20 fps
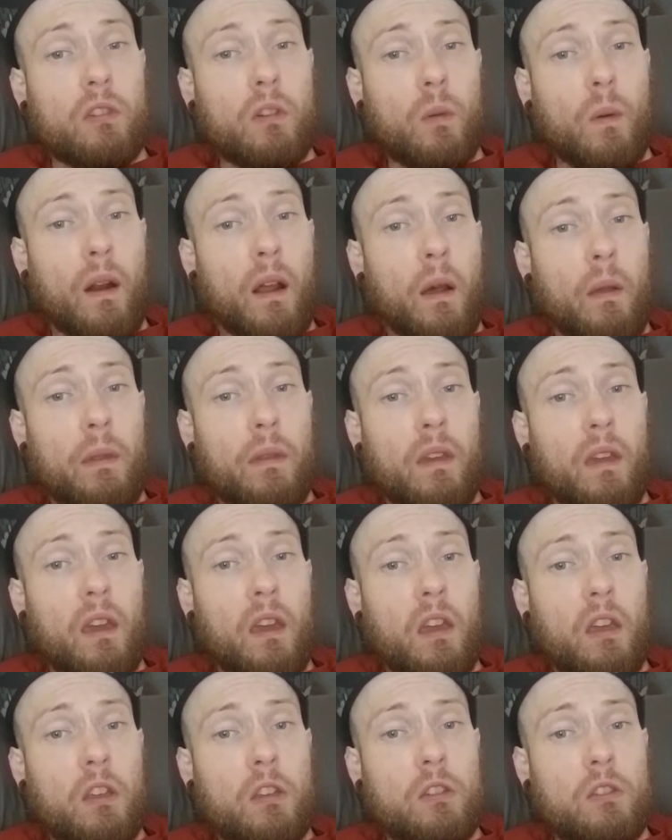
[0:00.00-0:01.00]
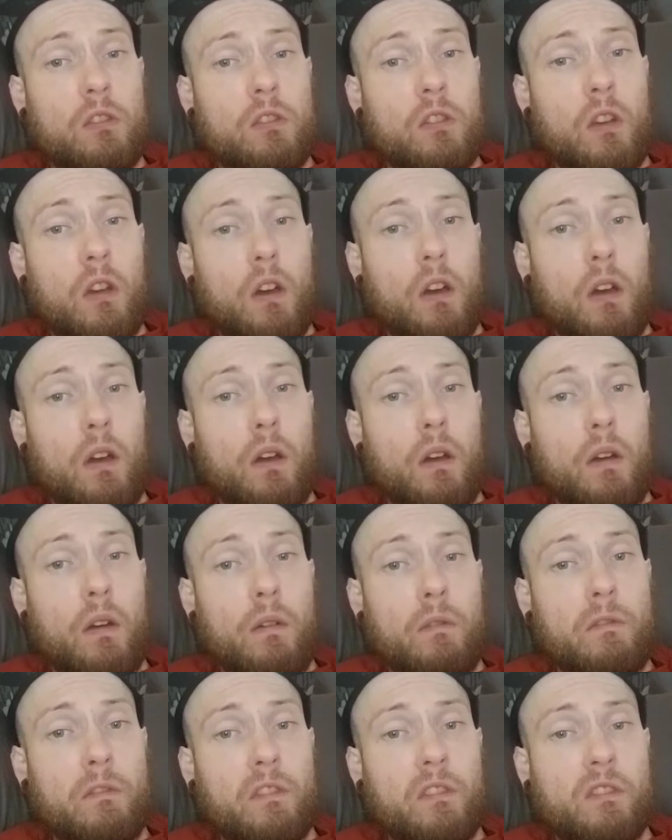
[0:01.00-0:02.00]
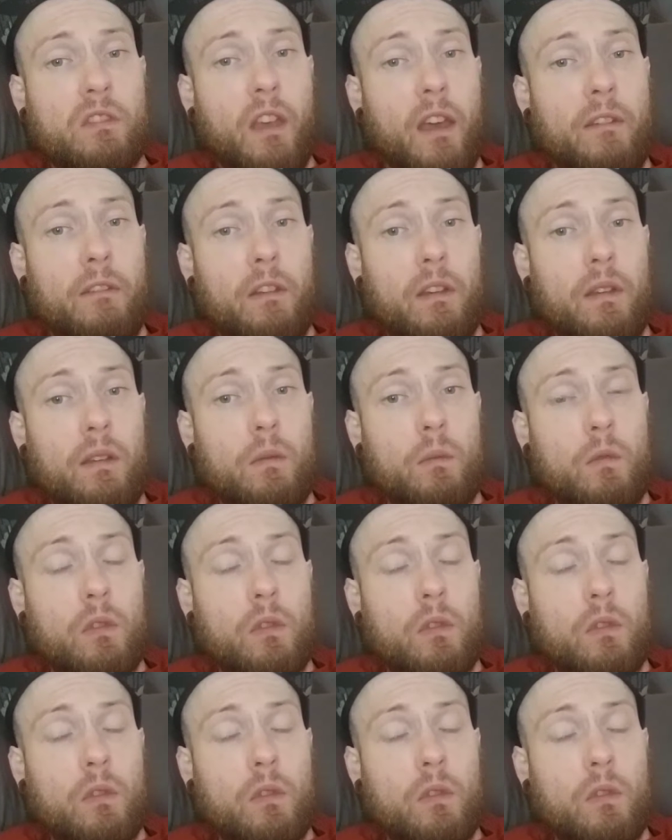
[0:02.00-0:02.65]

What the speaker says: around the age of 7,